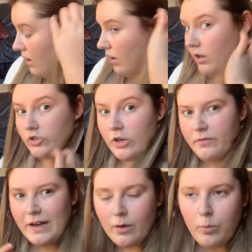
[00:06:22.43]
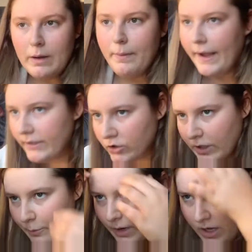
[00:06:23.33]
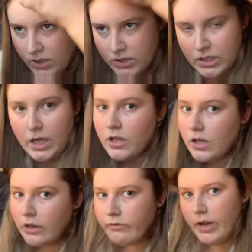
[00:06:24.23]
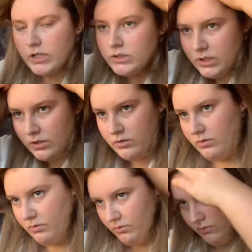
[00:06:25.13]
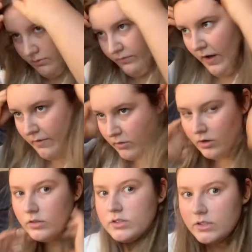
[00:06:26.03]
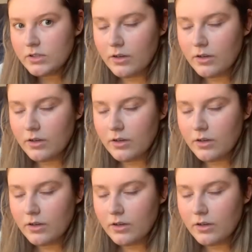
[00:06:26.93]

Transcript: Actually, I feel like I'm well behind us and everybody else is like getting ready since like 5 o'clock, 6 o'clock.